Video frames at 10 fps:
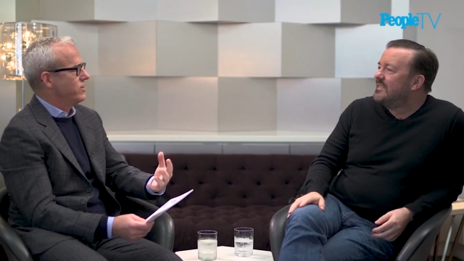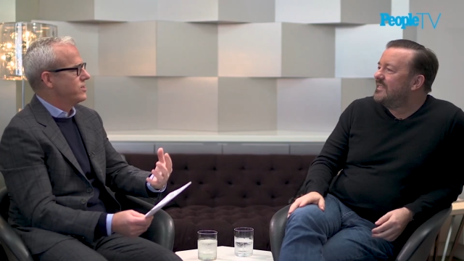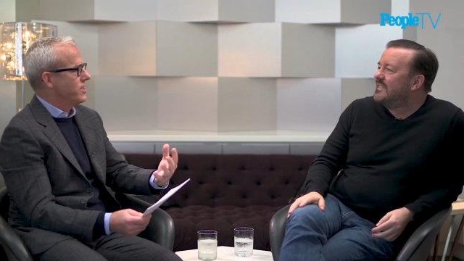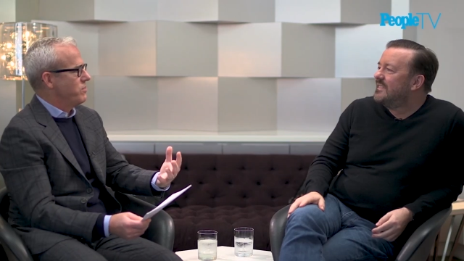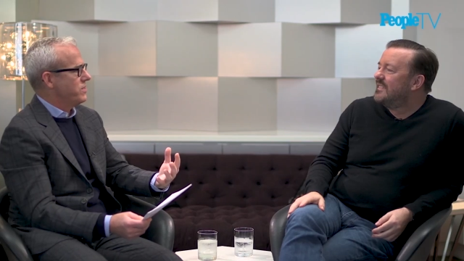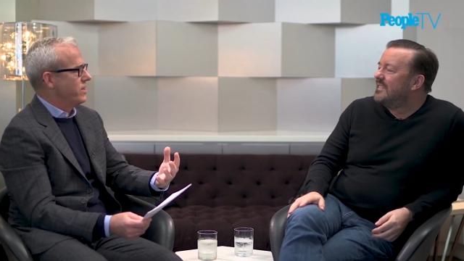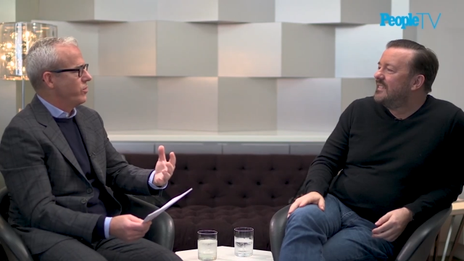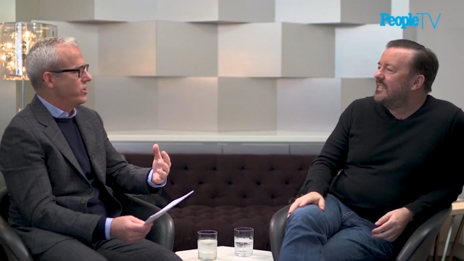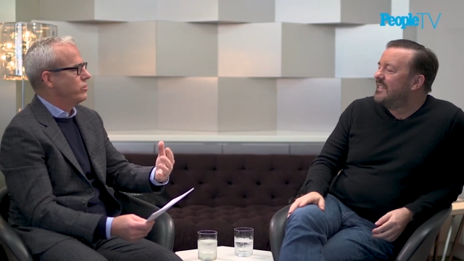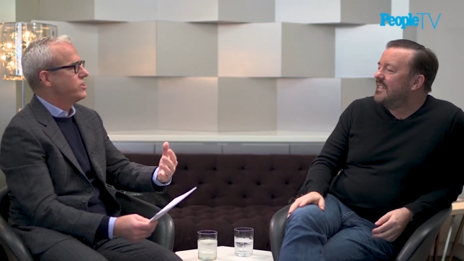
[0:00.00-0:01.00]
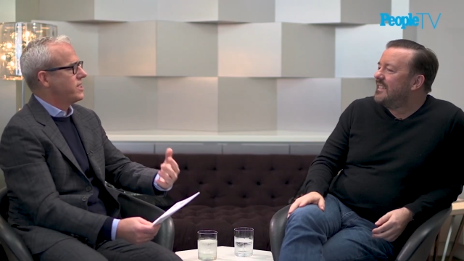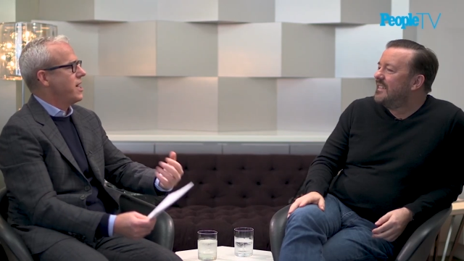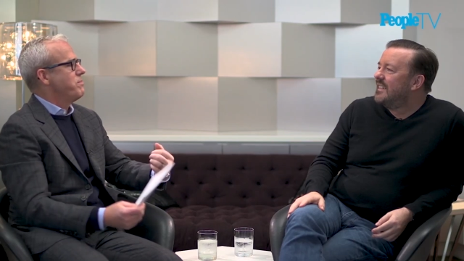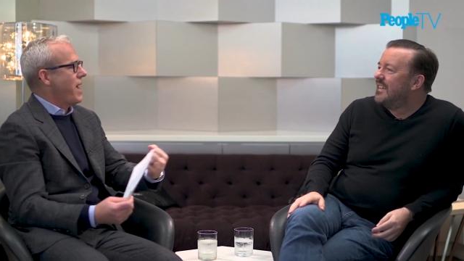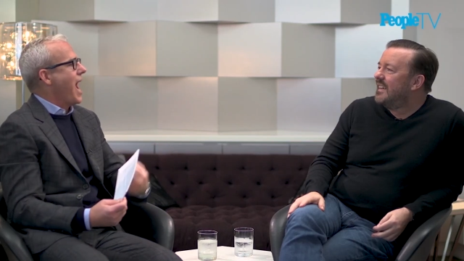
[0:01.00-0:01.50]
Speaker 1: and there's something when you
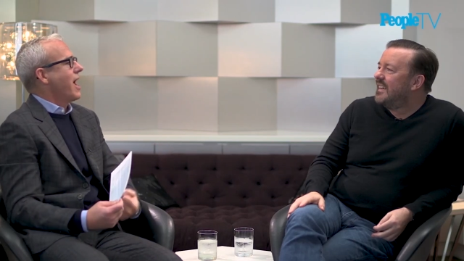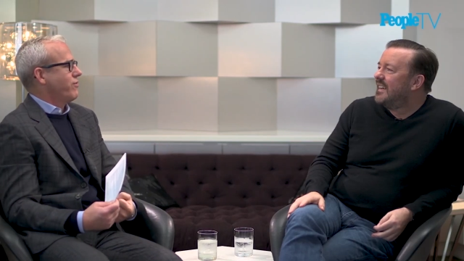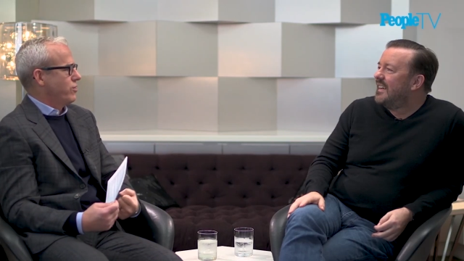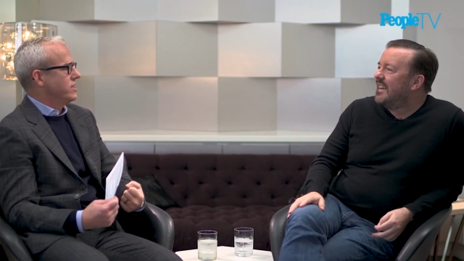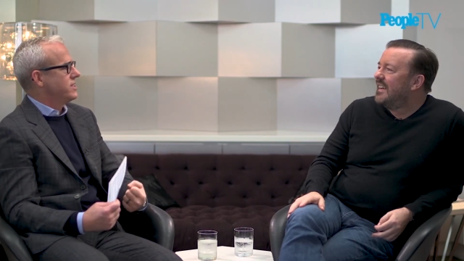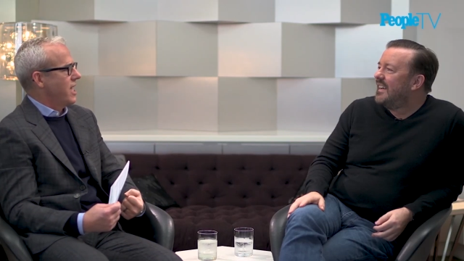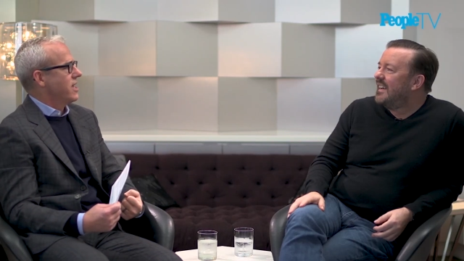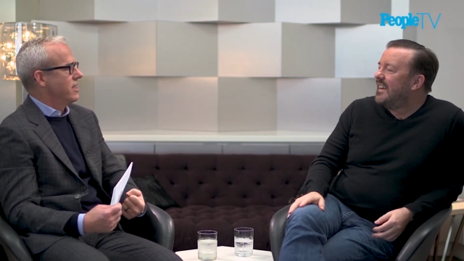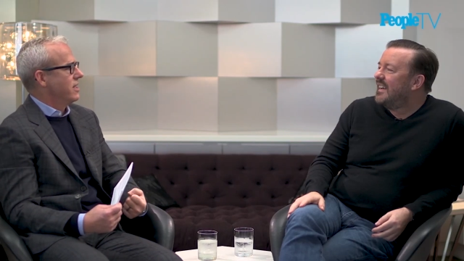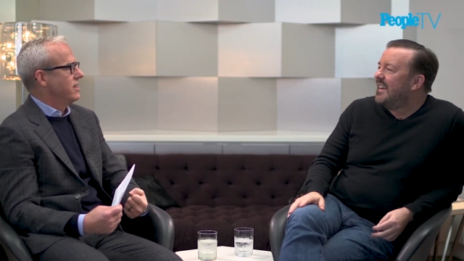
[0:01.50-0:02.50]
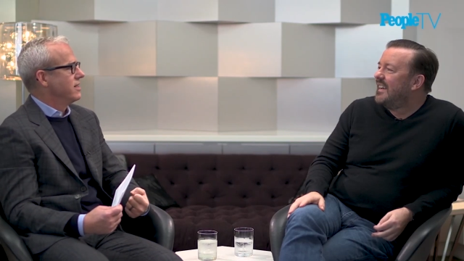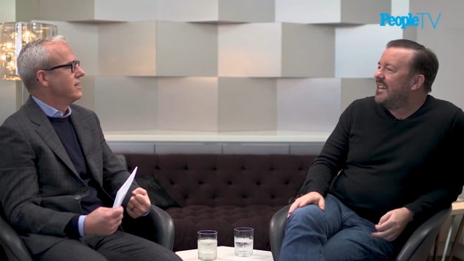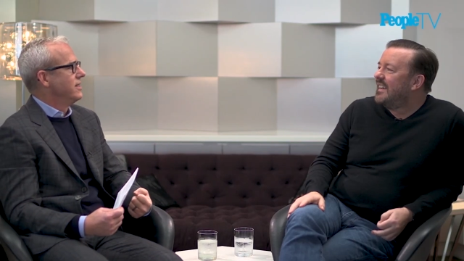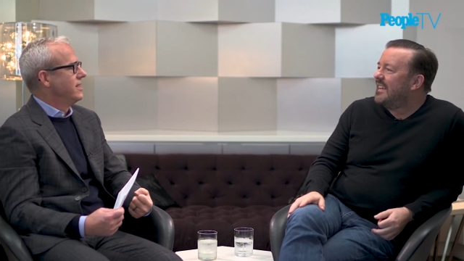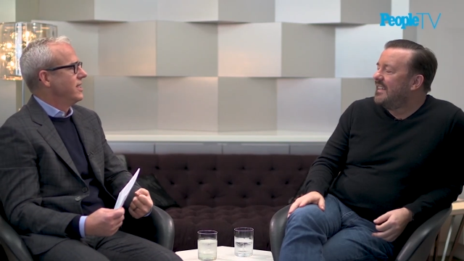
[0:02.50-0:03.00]
step back for a second.
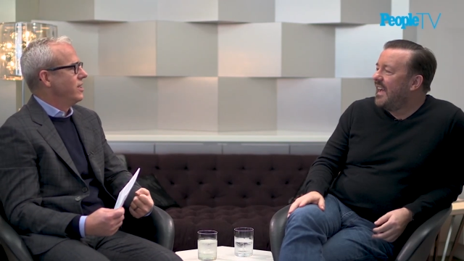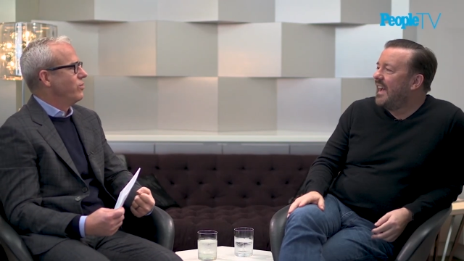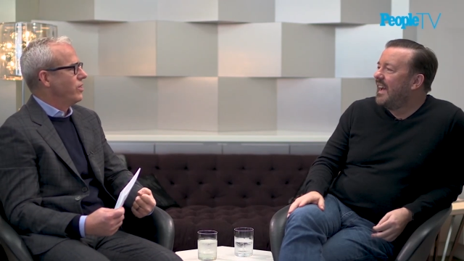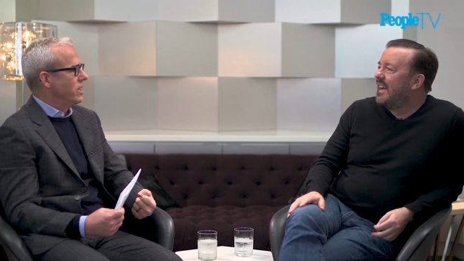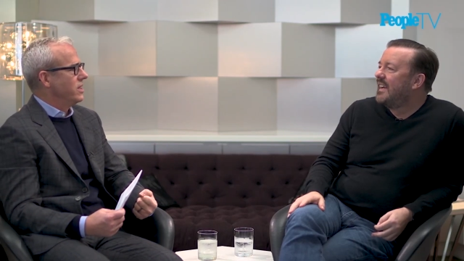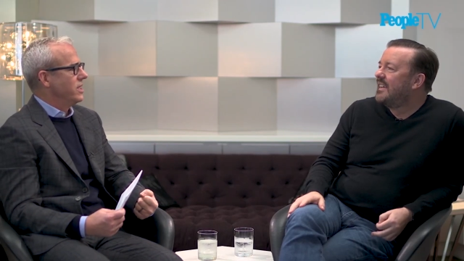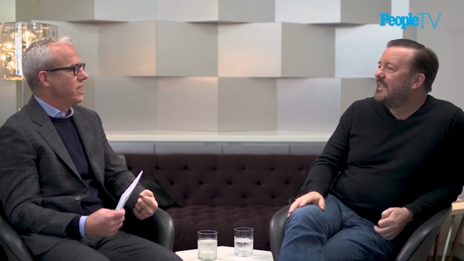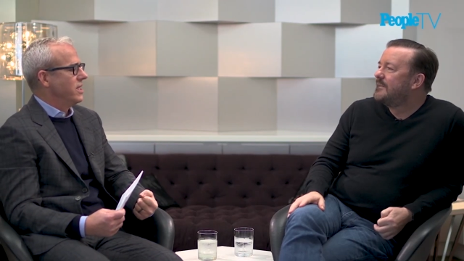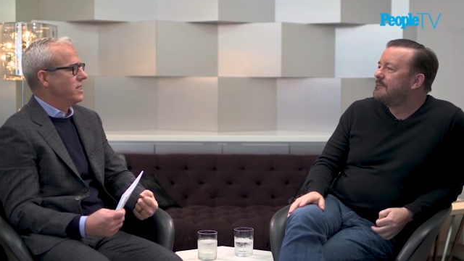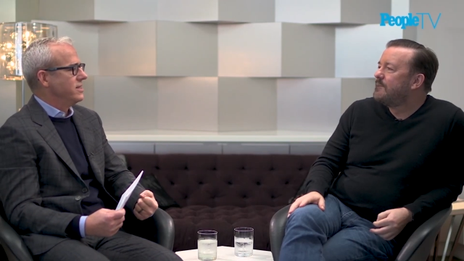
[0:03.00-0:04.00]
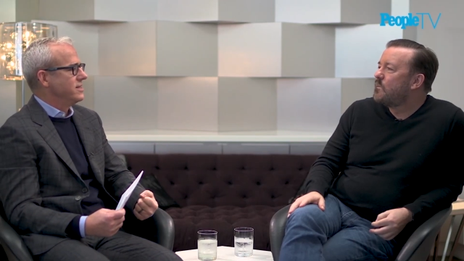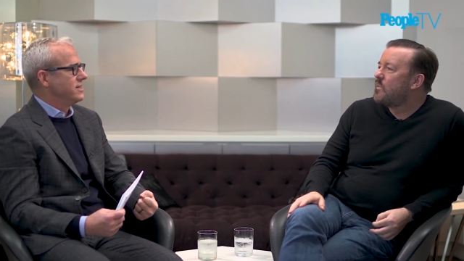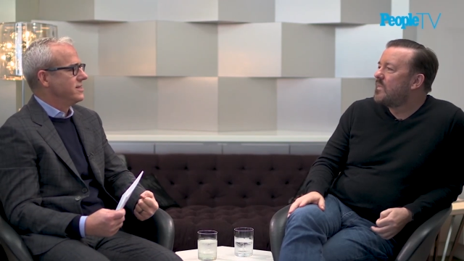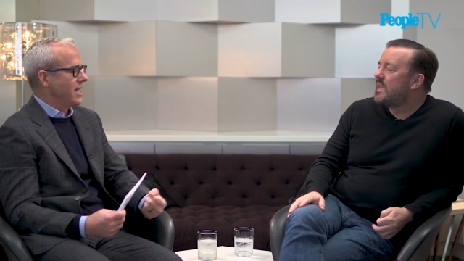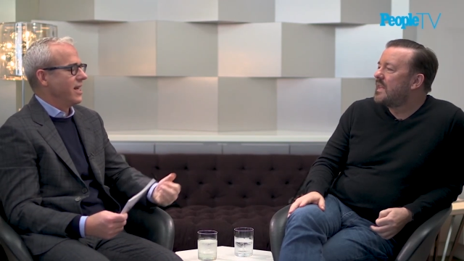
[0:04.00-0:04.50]
Yeah, it really
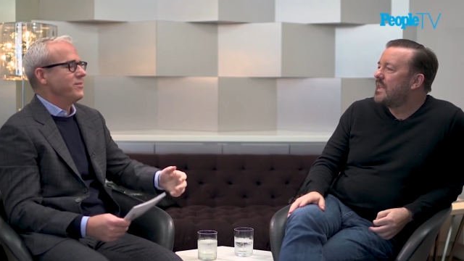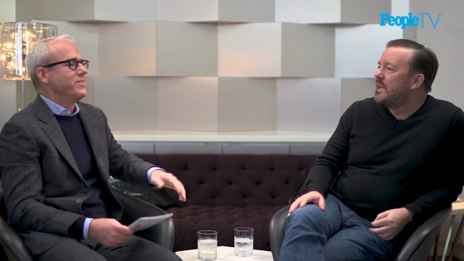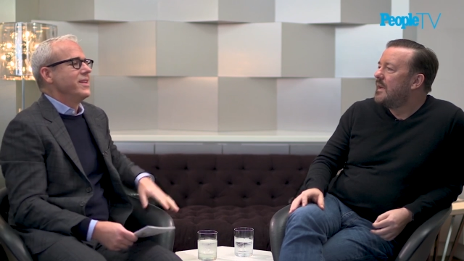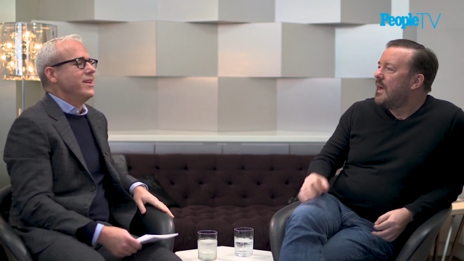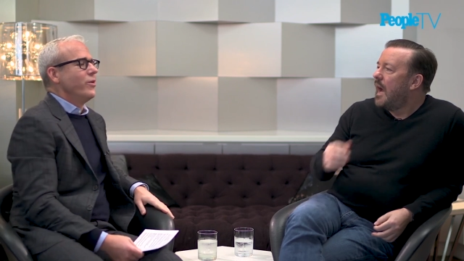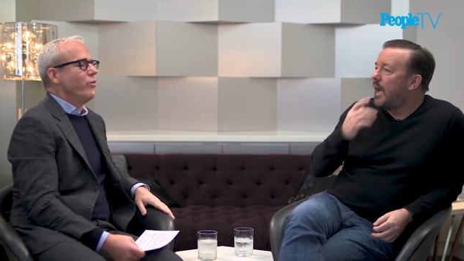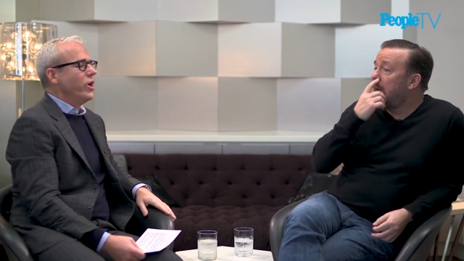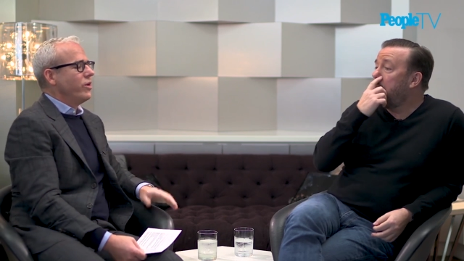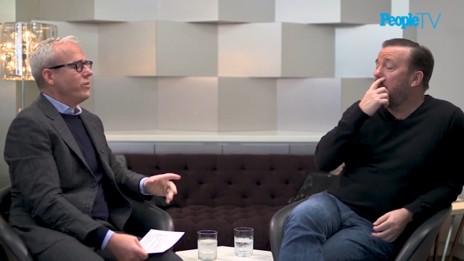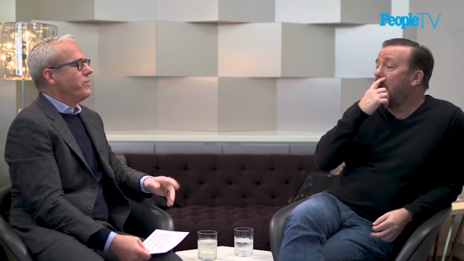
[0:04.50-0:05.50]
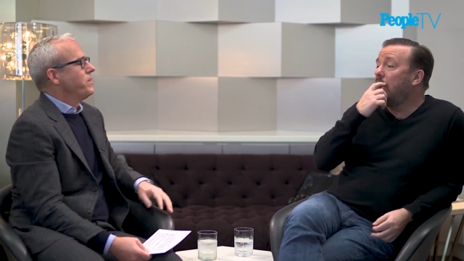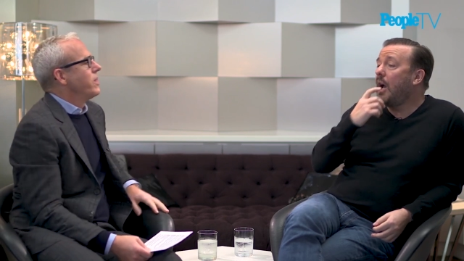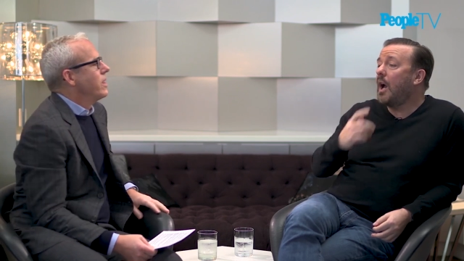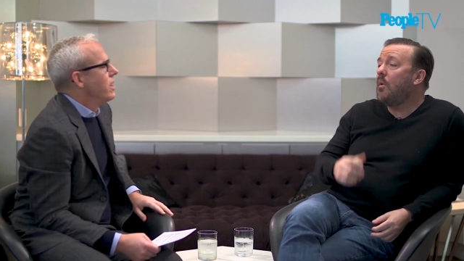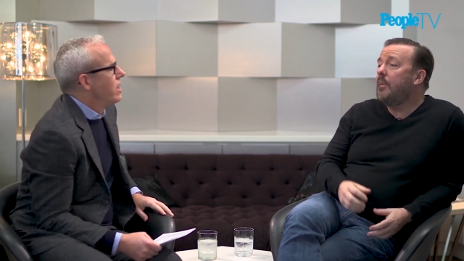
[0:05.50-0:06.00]
is. Yeah,
Speaker 2: I know, and
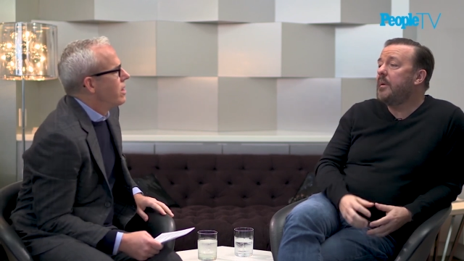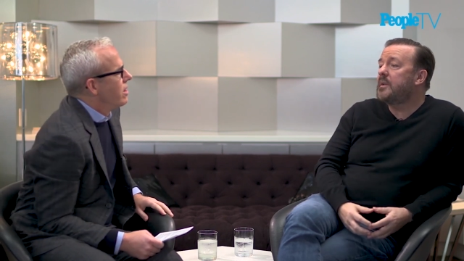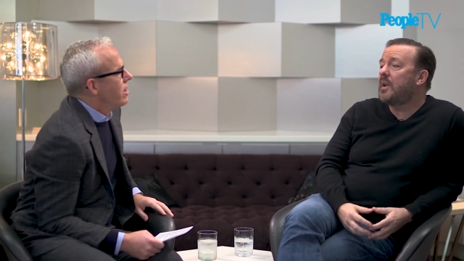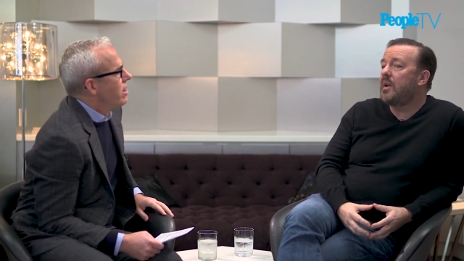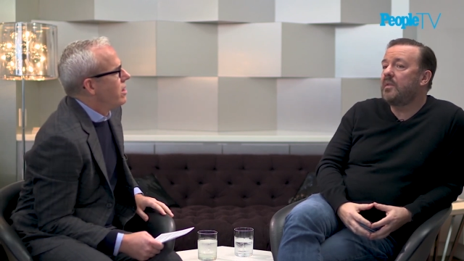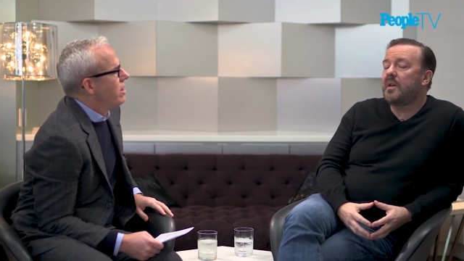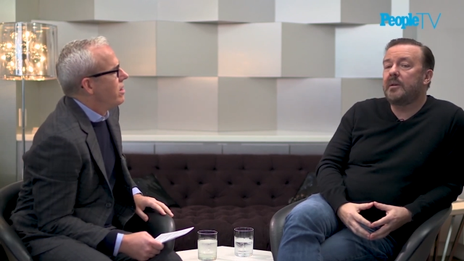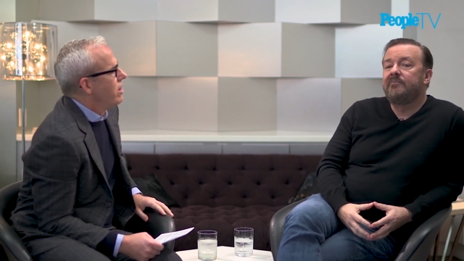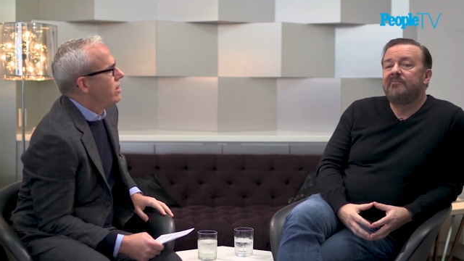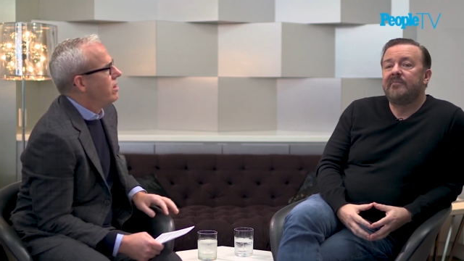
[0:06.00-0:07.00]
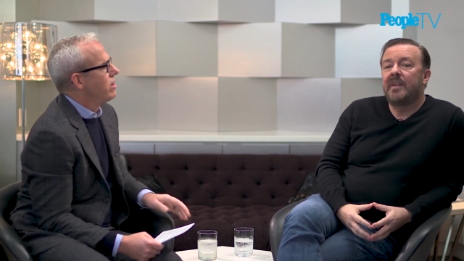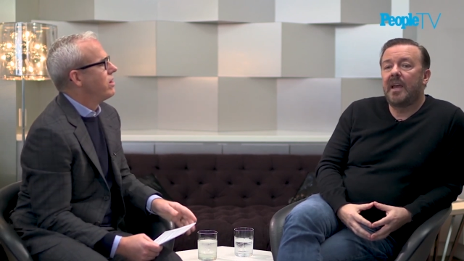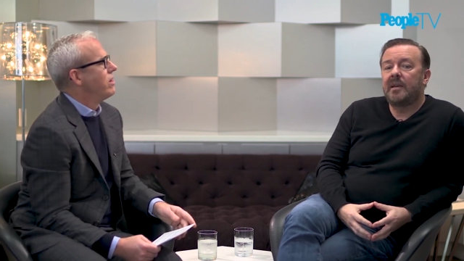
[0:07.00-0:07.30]
I want people to know that